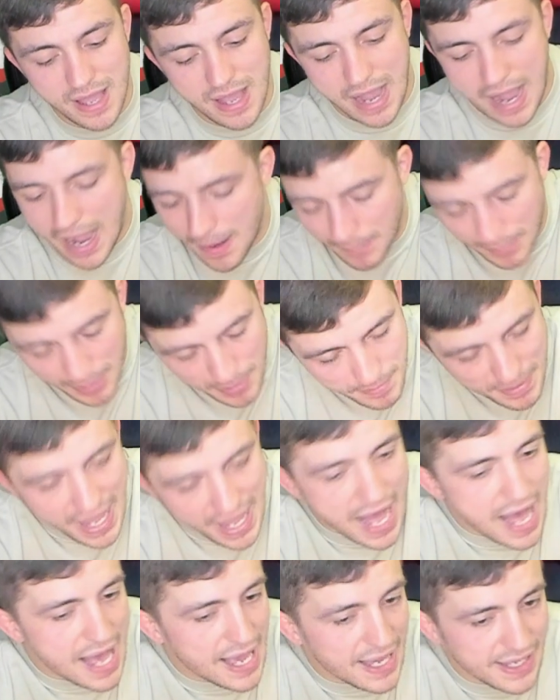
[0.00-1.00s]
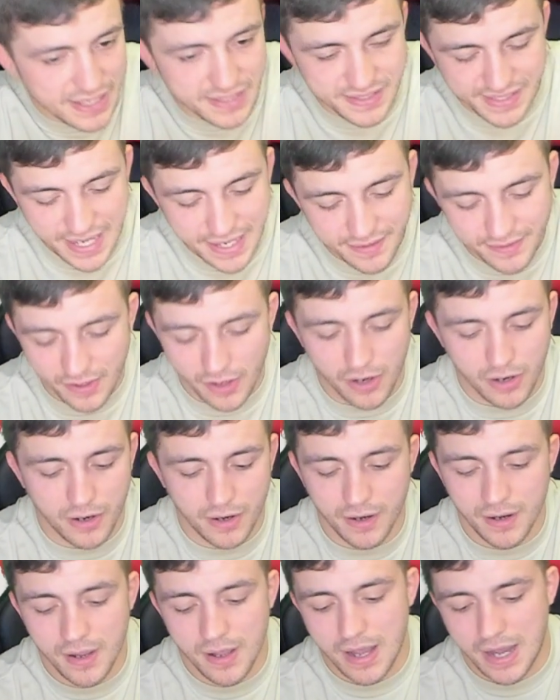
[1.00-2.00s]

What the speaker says: I'm going to be eyeing Azatar.